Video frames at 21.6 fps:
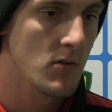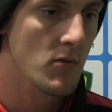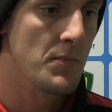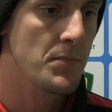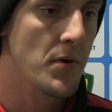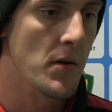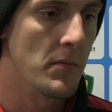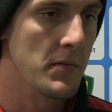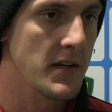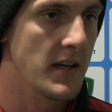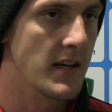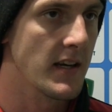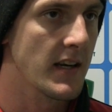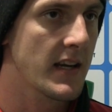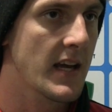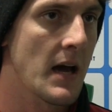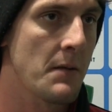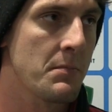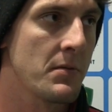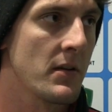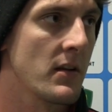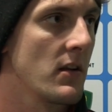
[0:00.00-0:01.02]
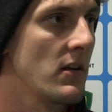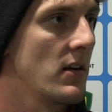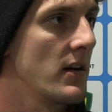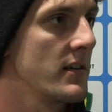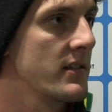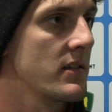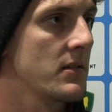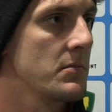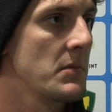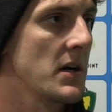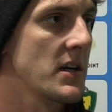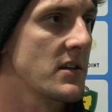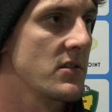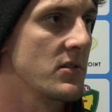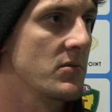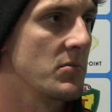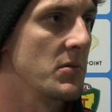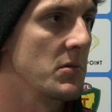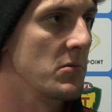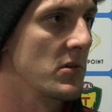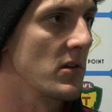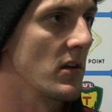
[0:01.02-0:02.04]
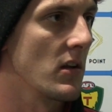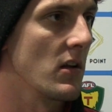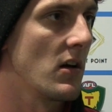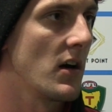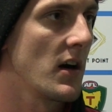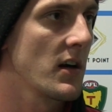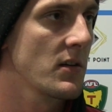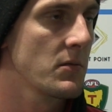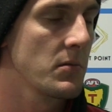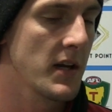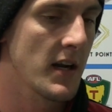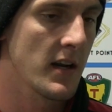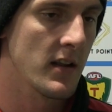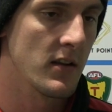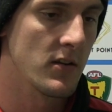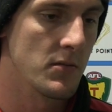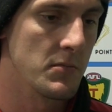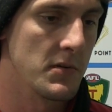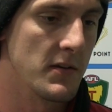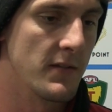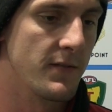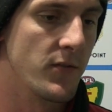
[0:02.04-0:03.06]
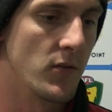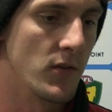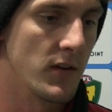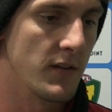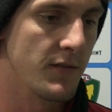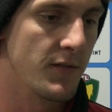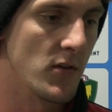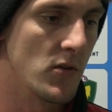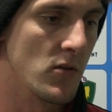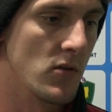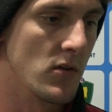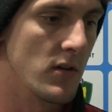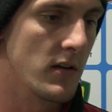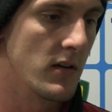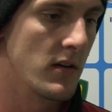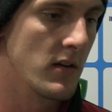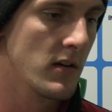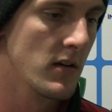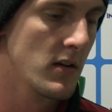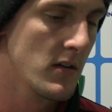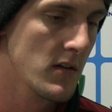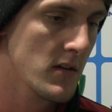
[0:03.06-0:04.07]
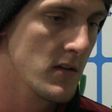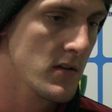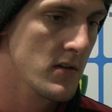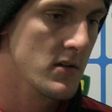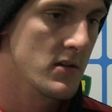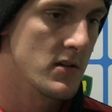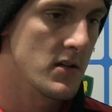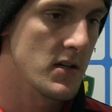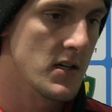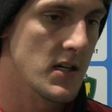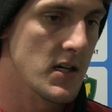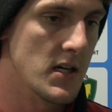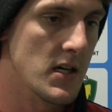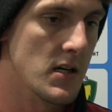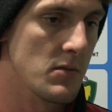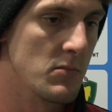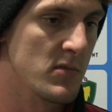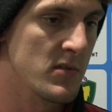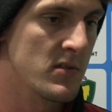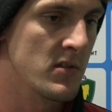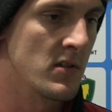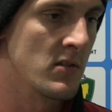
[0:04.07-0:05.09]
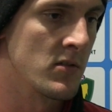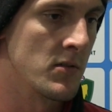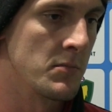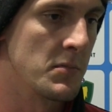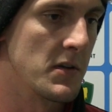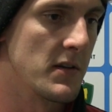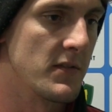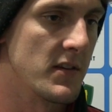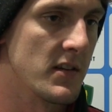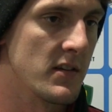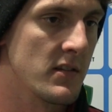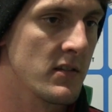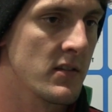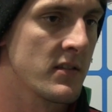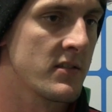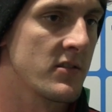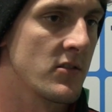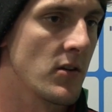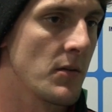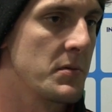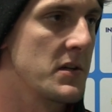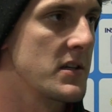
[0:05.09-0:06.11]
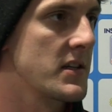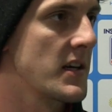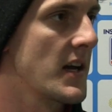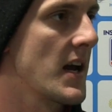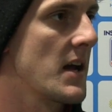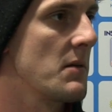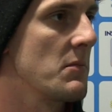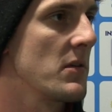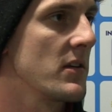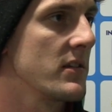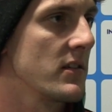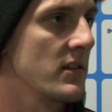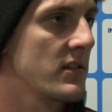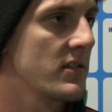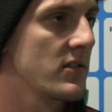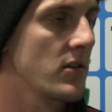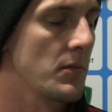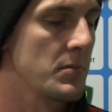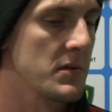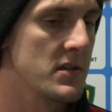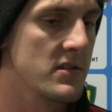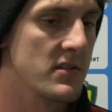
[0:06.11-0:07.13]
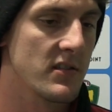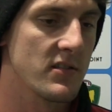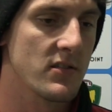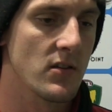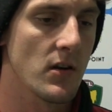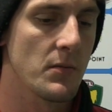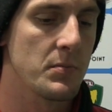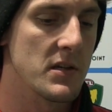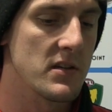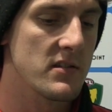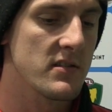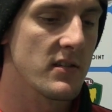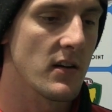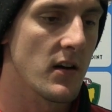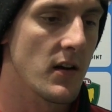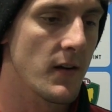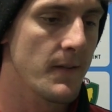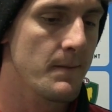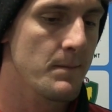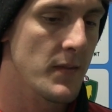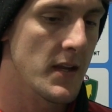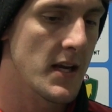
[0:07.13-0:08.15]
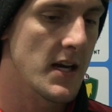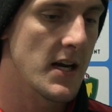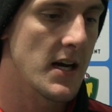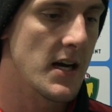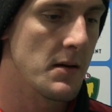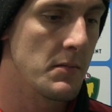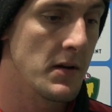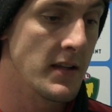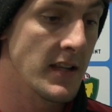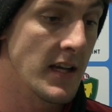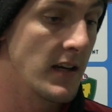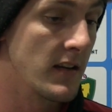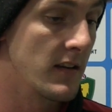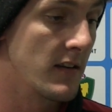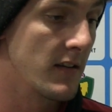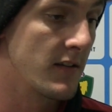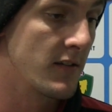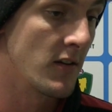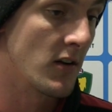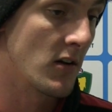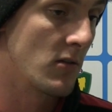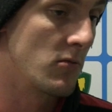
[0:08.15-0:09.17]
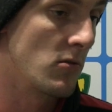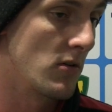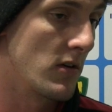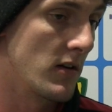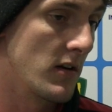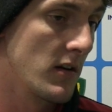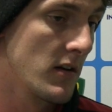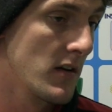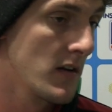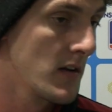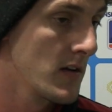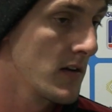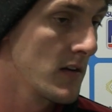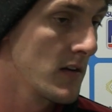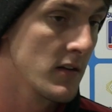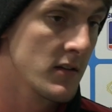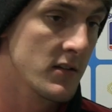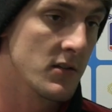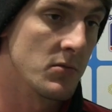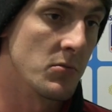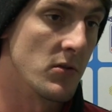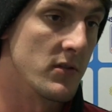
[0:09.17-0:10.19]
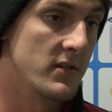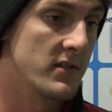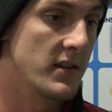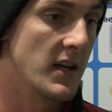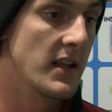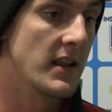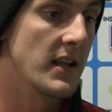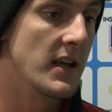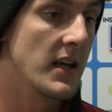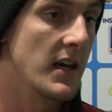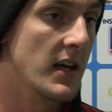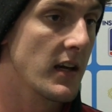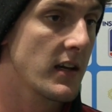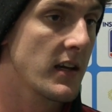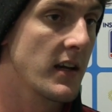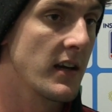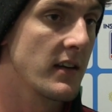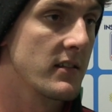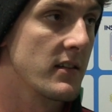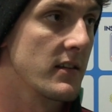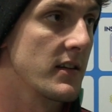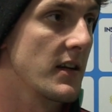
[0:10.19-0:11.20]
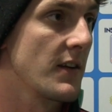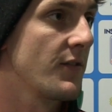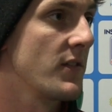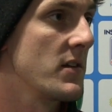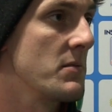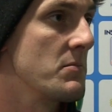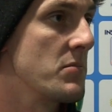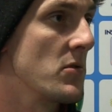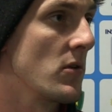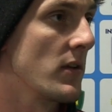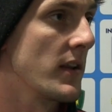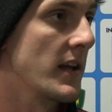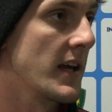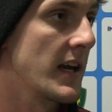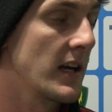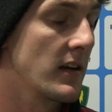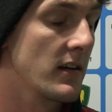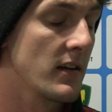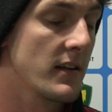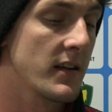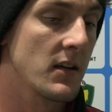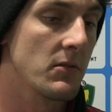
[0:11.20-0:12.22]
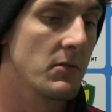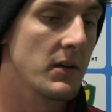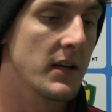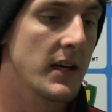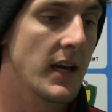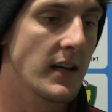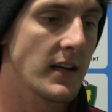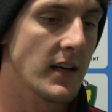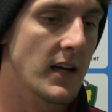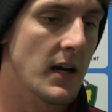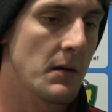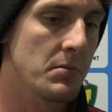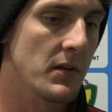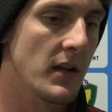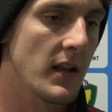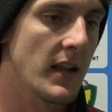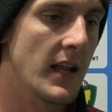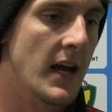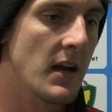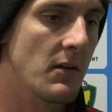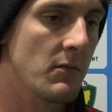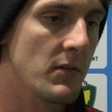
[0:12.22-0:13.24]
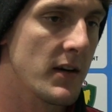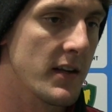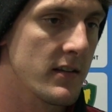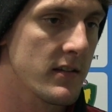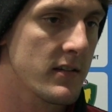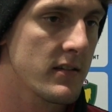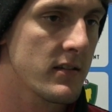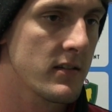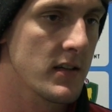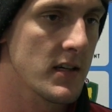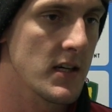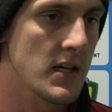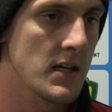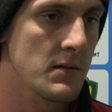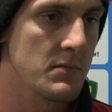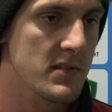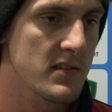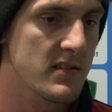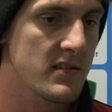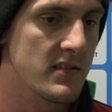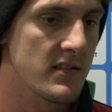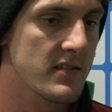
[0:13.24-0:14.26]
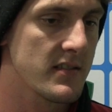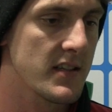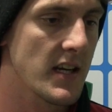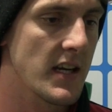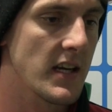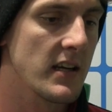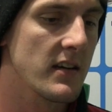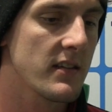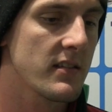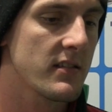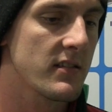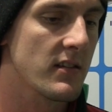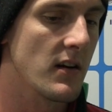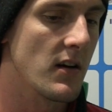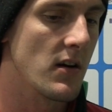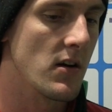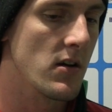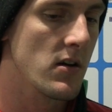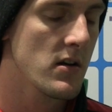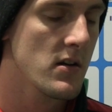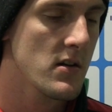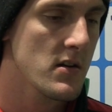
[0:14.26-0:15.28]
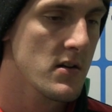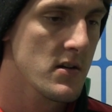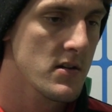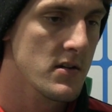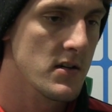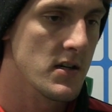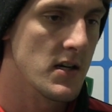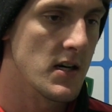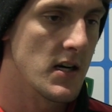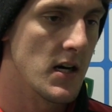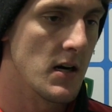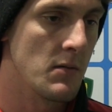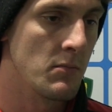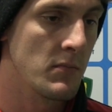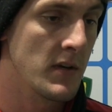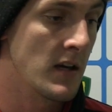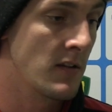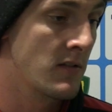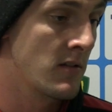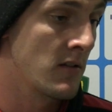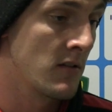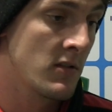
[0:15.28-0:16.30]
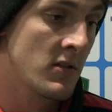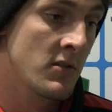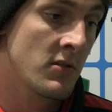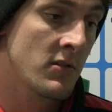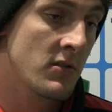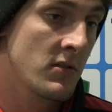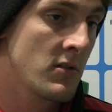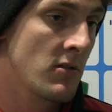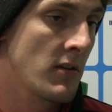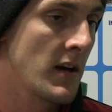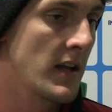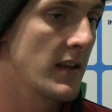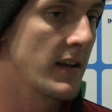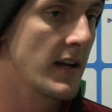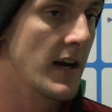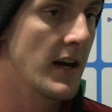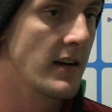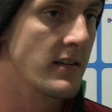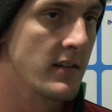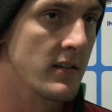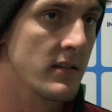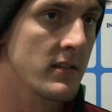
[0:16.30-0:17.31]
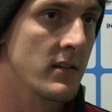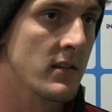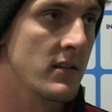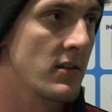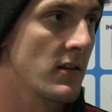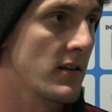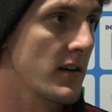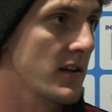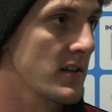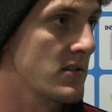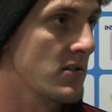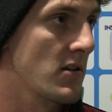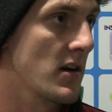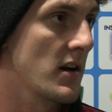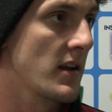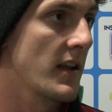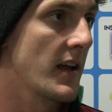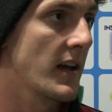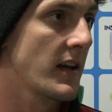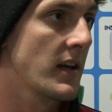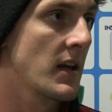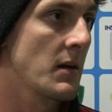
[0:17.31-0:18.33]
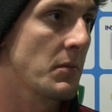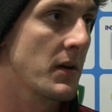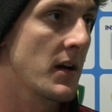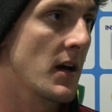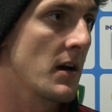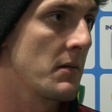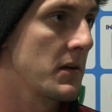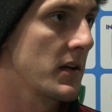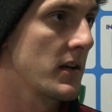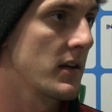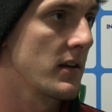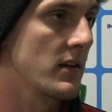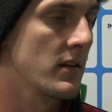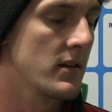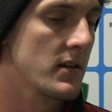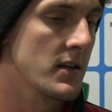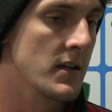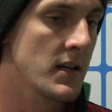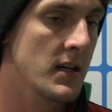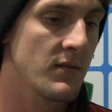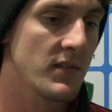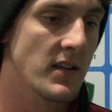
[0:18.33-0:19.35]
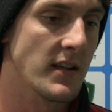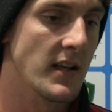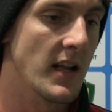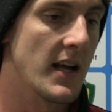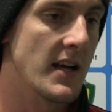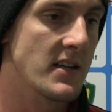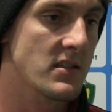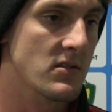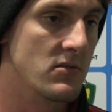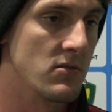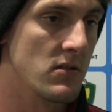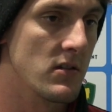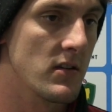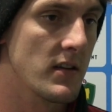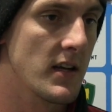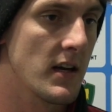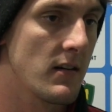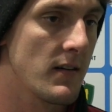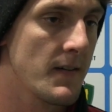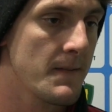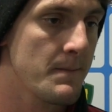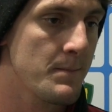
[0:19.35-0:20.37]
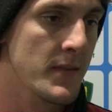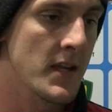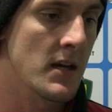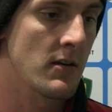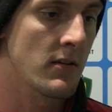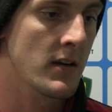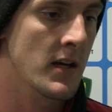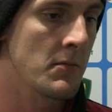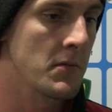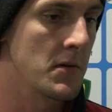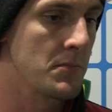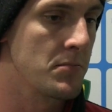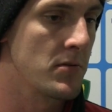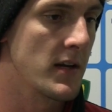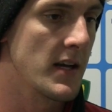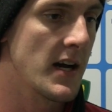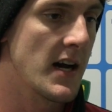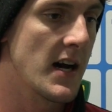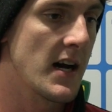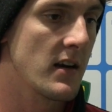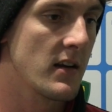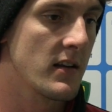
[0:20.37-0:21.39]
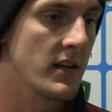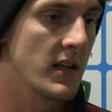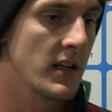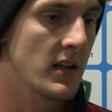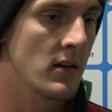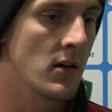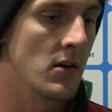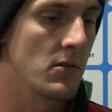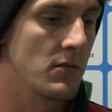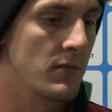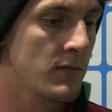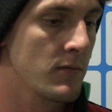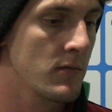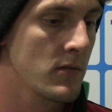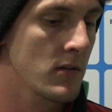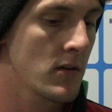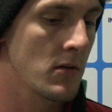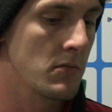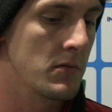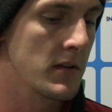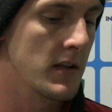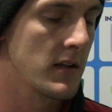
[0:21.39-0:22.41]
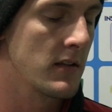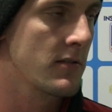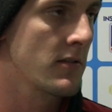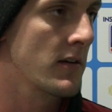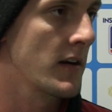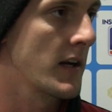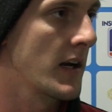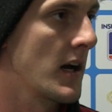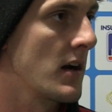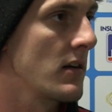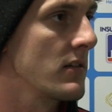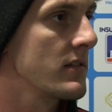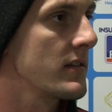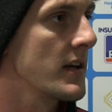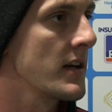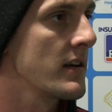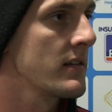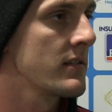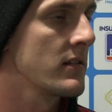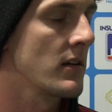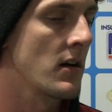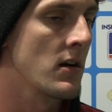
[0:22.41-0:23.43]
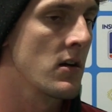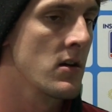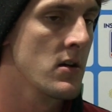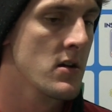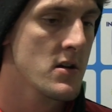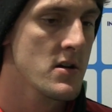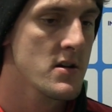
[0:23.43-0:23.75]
we probably didn't capitalise as much as we would have liked. We had a little bit of footy forward, and it was a bit of a stoppage game, wasn't it? Stoppage to stoppage. So, and then in the third quarter, towards the end there, Kingston definitely brought the heat, and I think we kicked a couple of late ones just to steady us. So, throughout the day, to the Tigers' credit, they kept coming, and even in the last quarter, they were coming pretty hard. And I think got within 3 goals there. So,